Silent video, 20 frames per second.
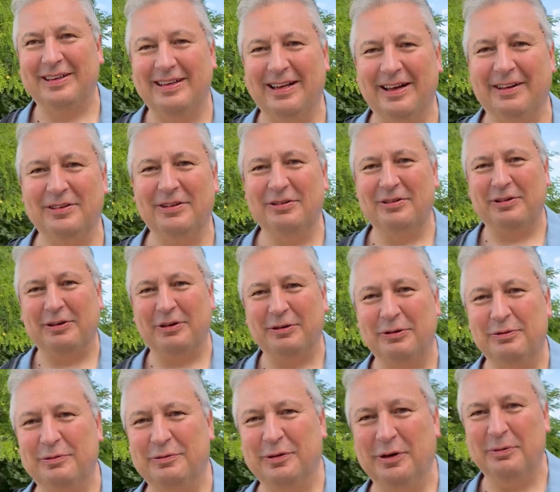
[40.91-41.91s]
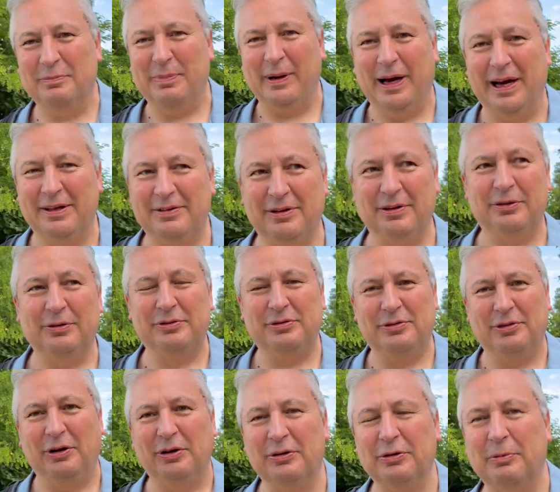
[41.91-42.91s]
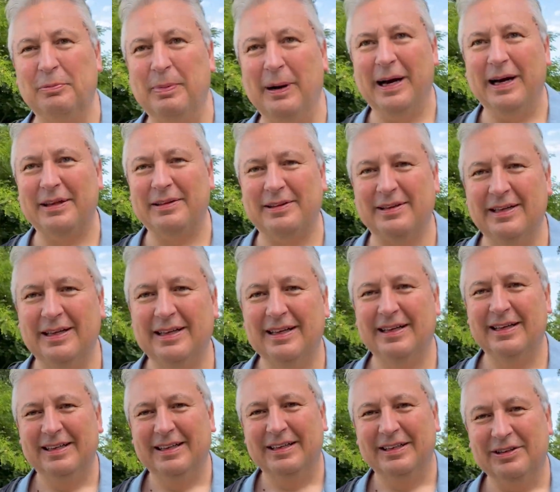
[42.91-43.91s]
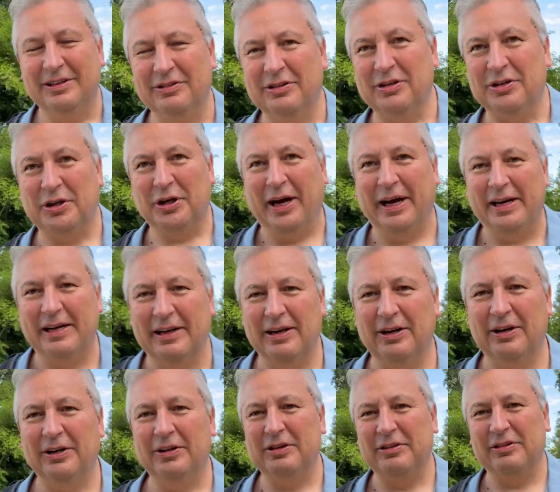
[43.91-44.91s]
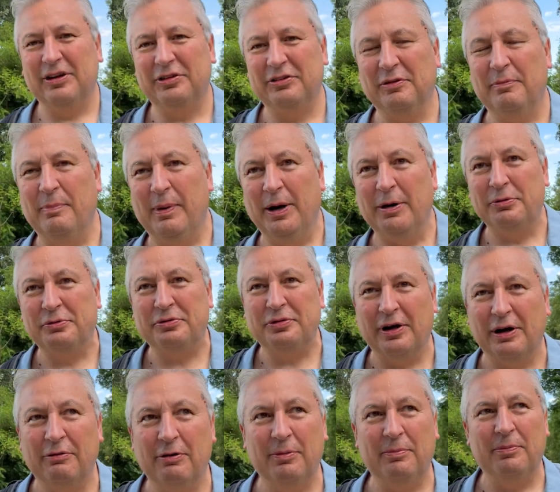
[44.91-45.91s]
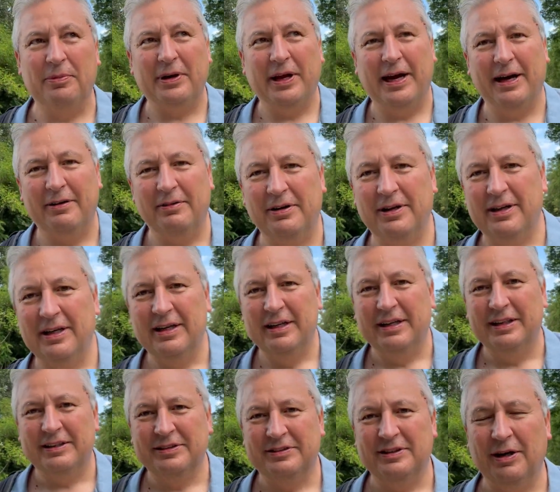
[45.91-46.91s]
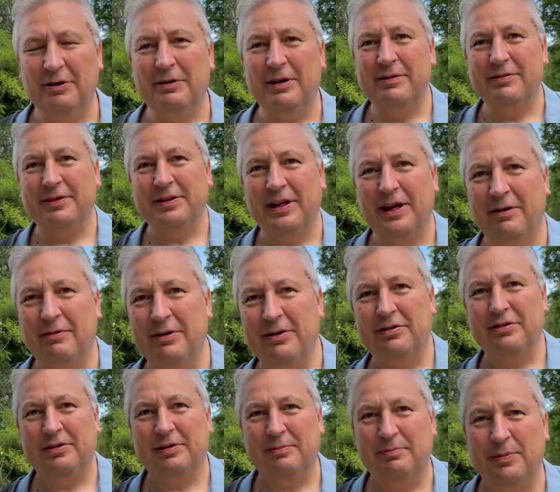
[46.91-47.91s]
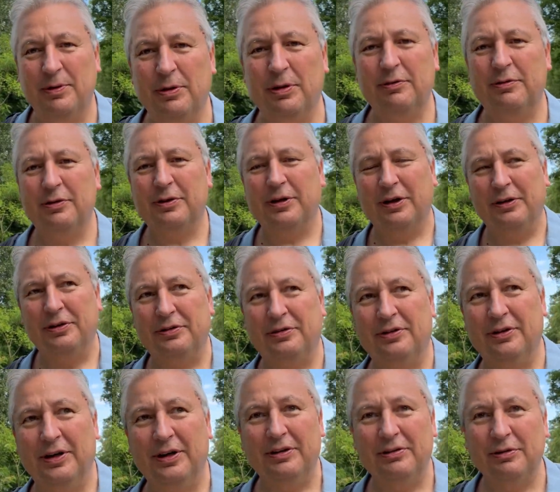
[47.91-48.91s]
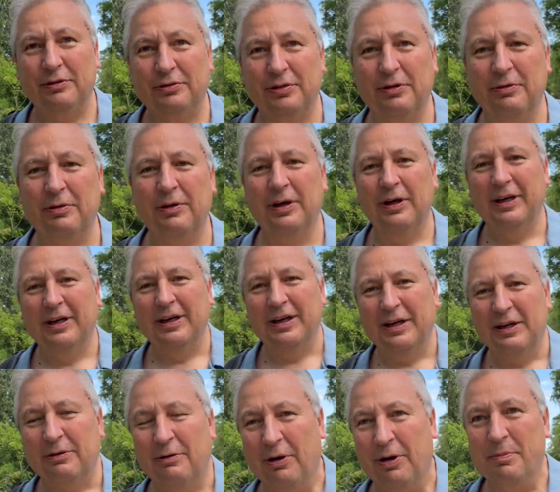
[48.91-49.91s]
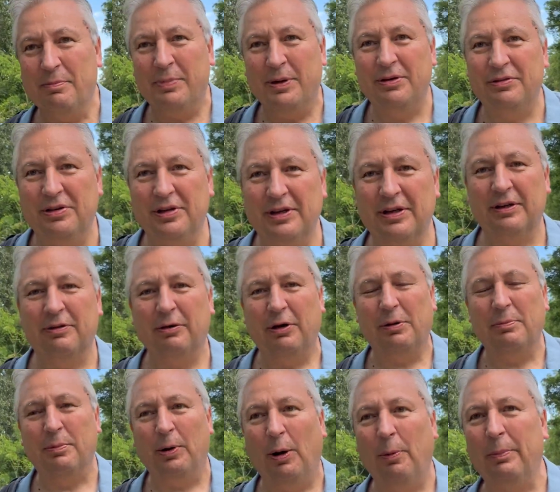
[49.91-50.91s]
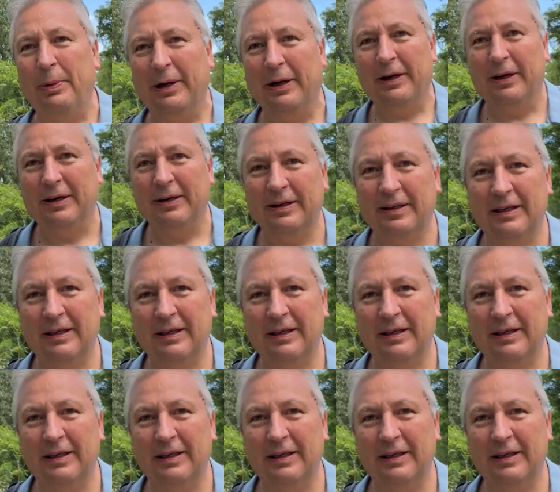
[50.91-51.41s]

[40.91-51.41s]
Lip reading: You know, there's a good footpath, a good cycle path, there's a train line, there's lots of boats go up and down. So even though it's beautiful countryside, it's also quite busy and quite popular.